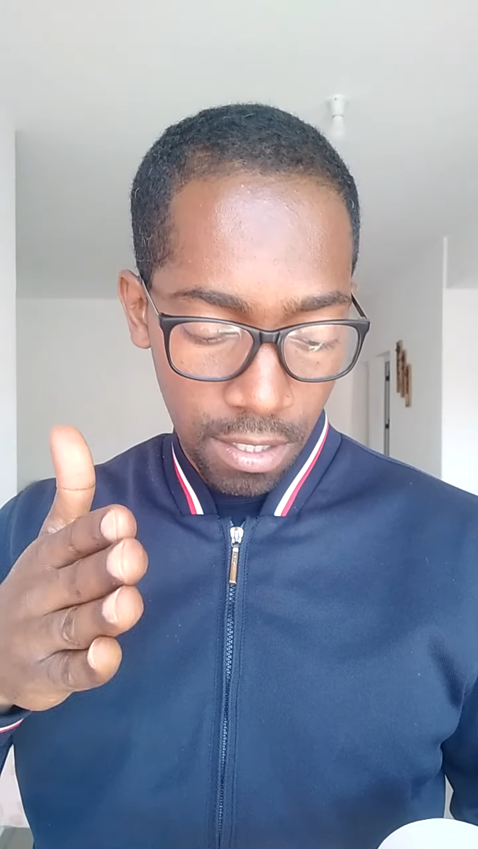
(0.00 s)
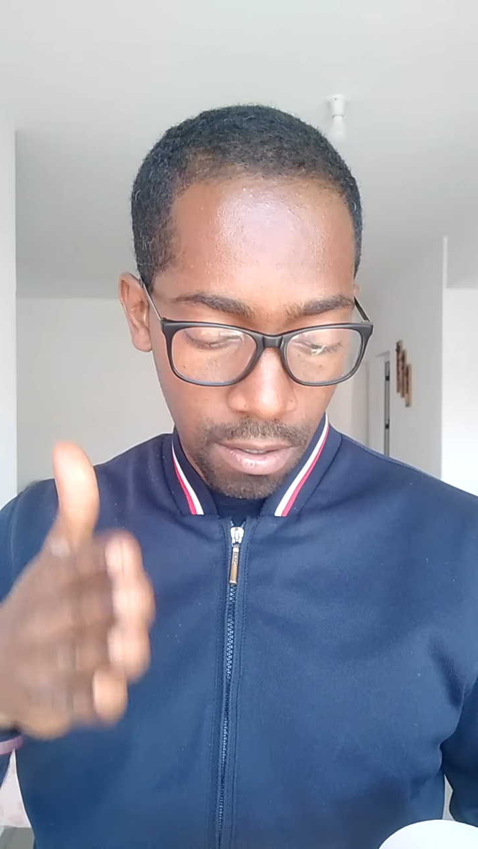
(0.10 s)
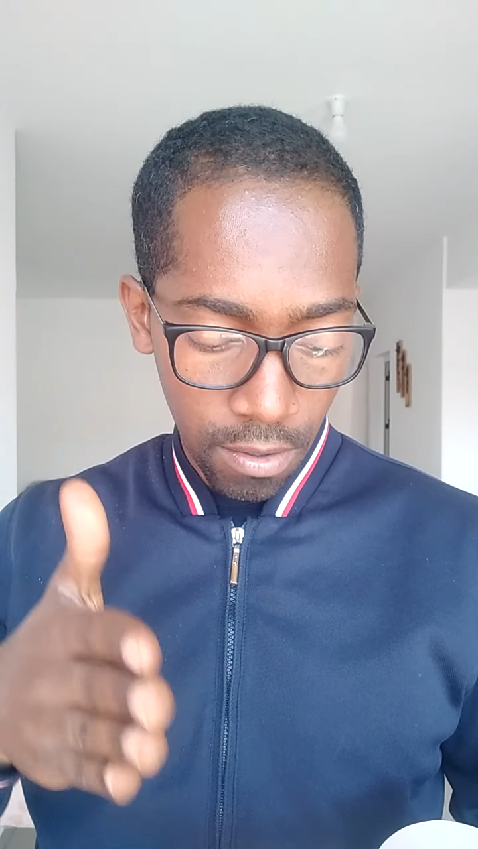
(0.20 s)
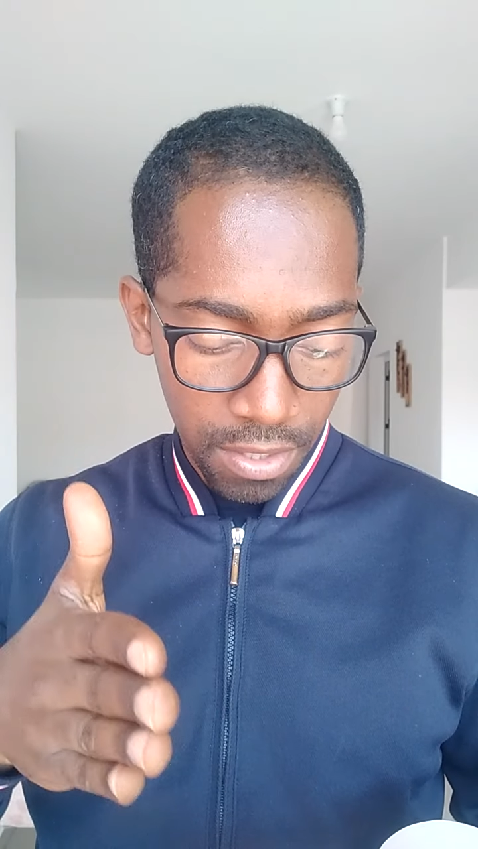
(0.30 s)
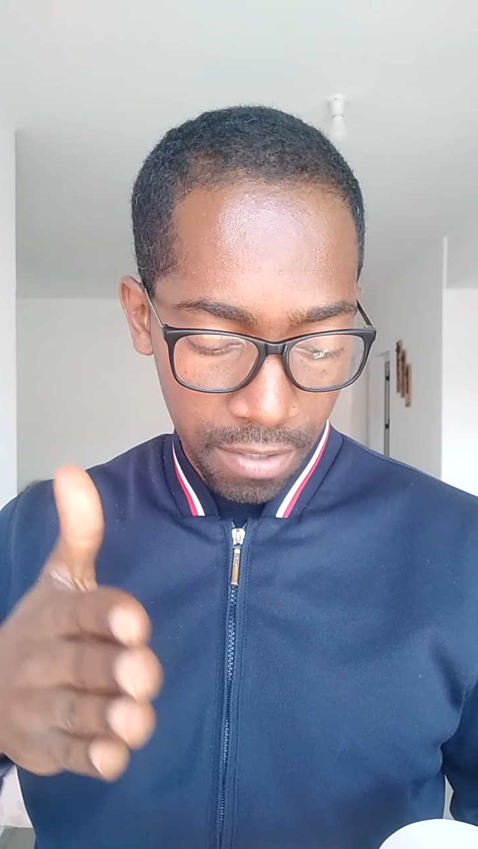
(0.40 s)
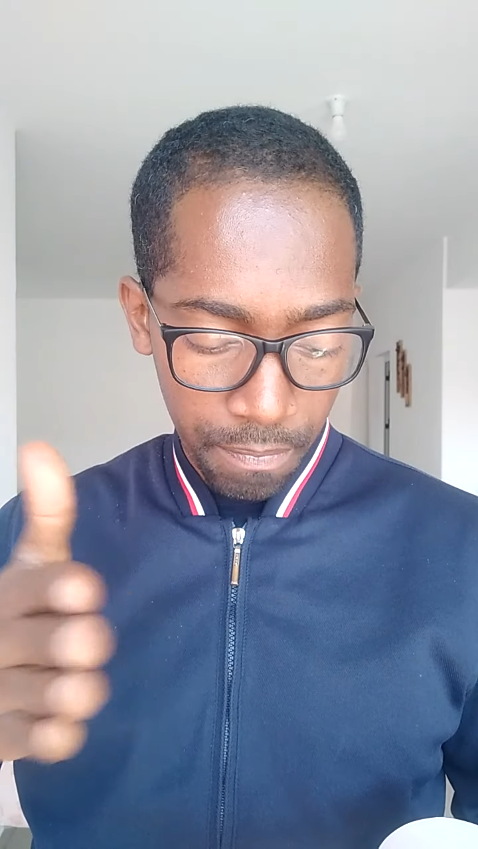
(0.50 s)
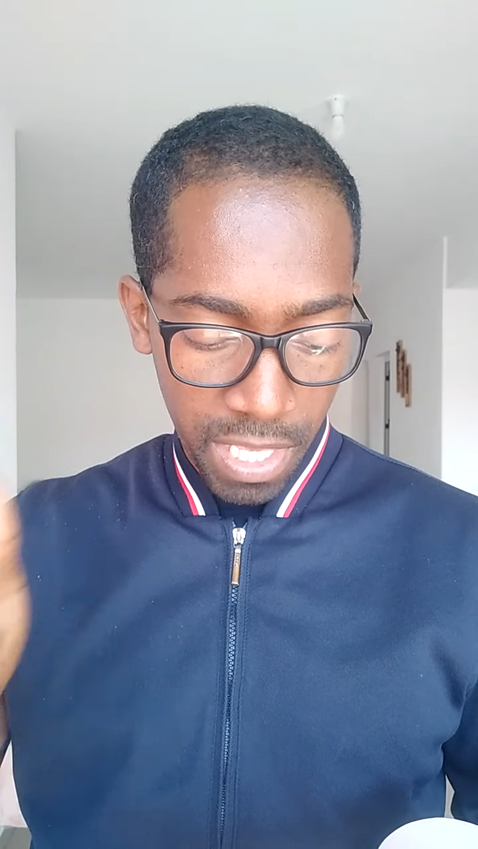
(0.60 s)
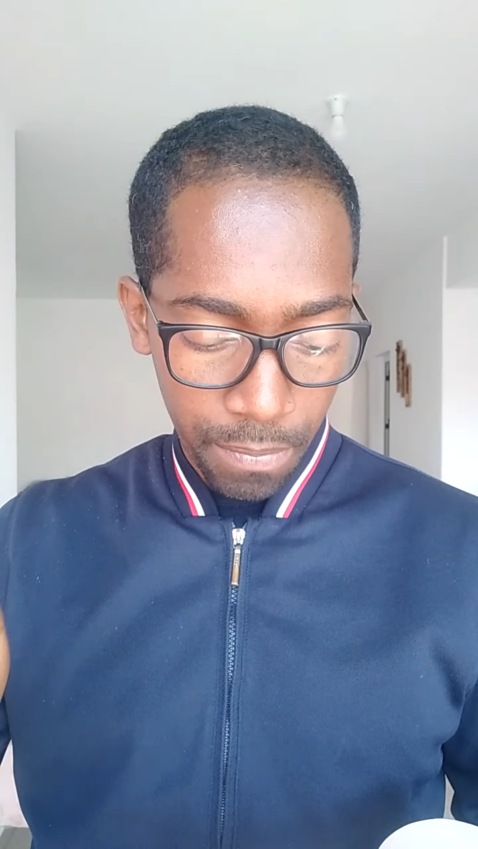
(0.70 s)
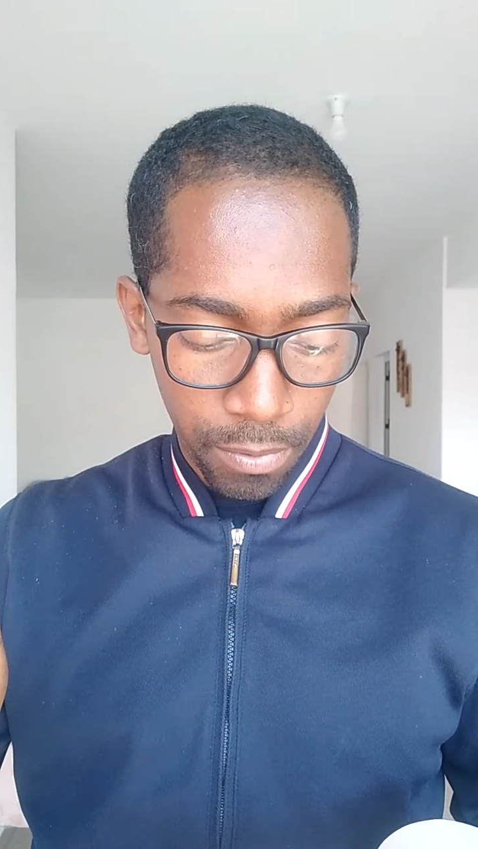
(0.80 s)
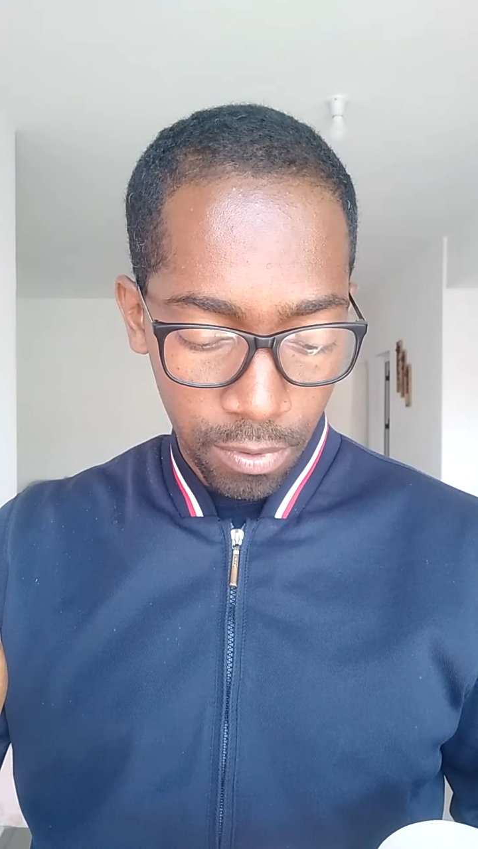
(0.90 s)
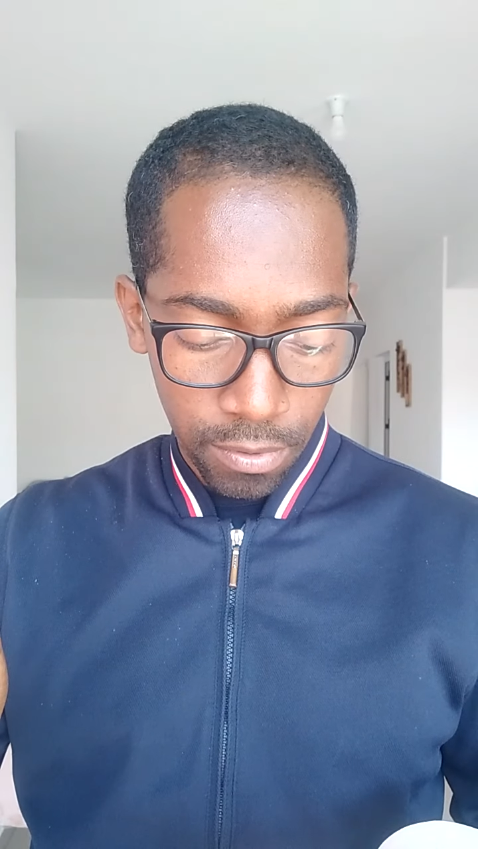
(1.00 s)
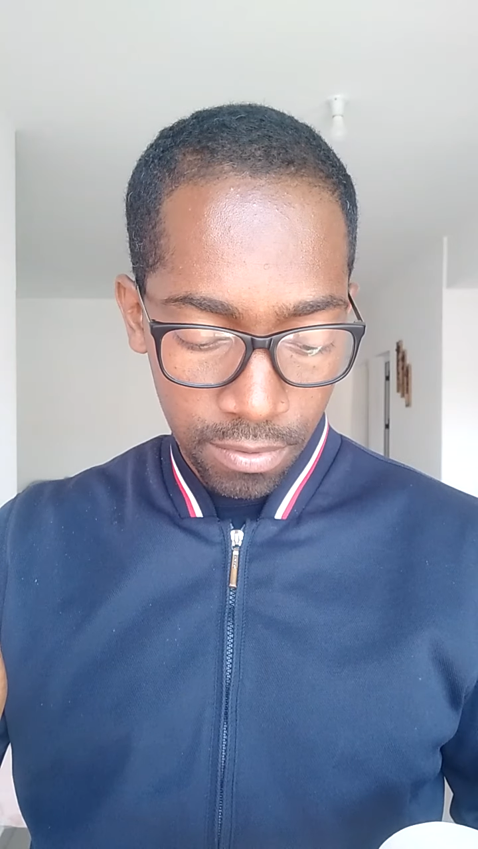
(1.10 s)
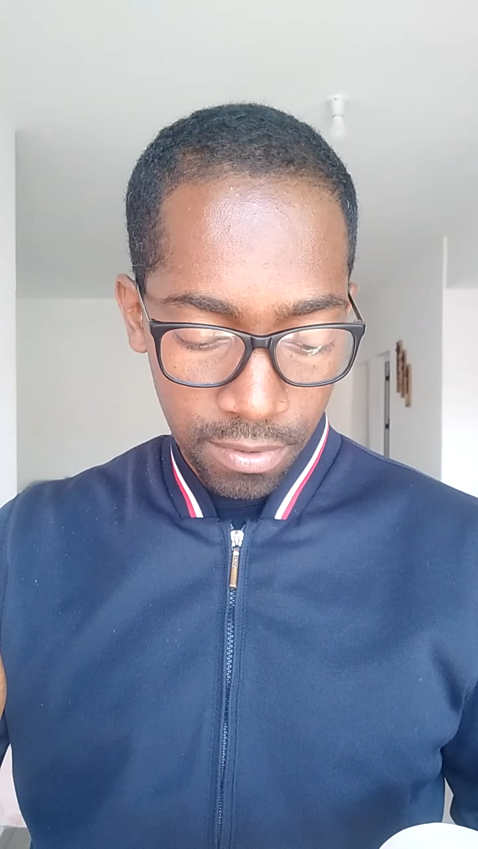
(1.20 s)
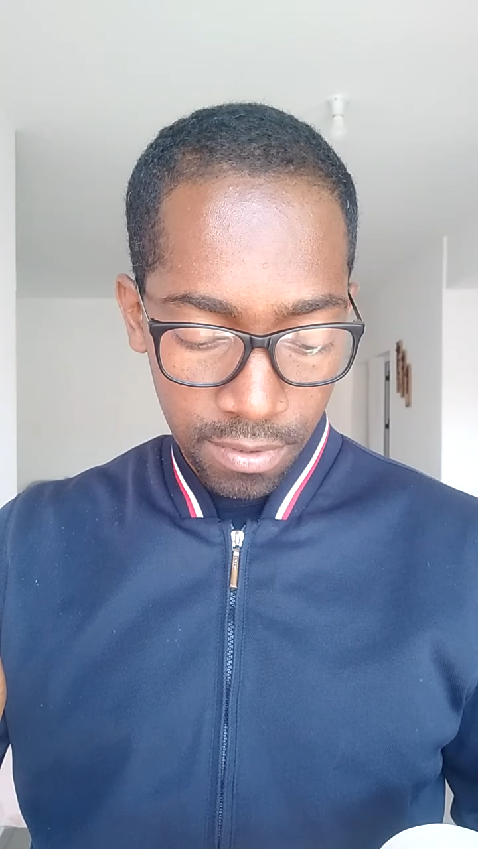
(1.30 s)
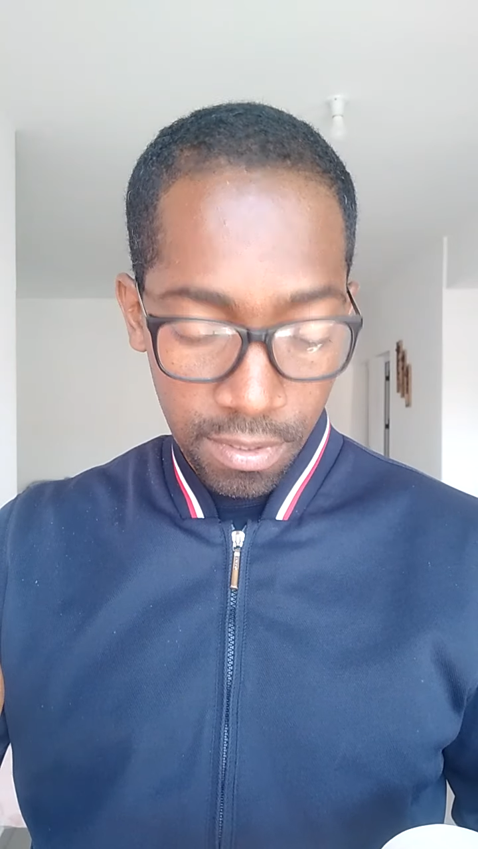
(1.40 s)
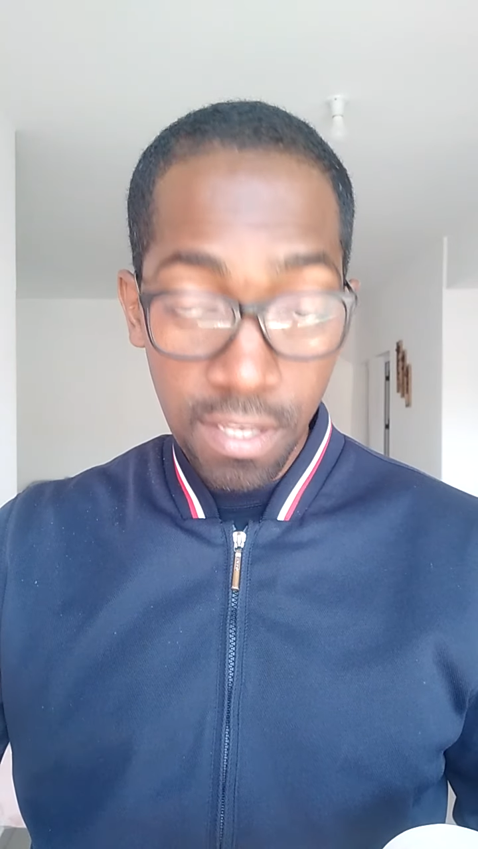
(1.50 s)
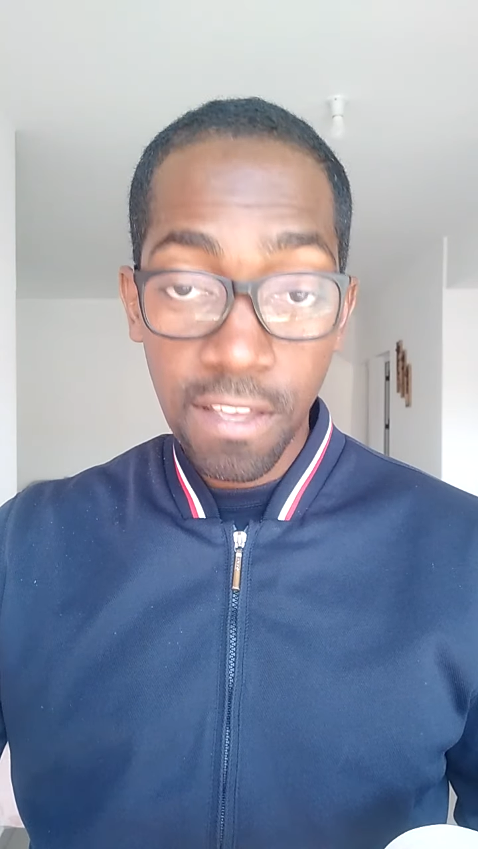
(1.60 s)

older people's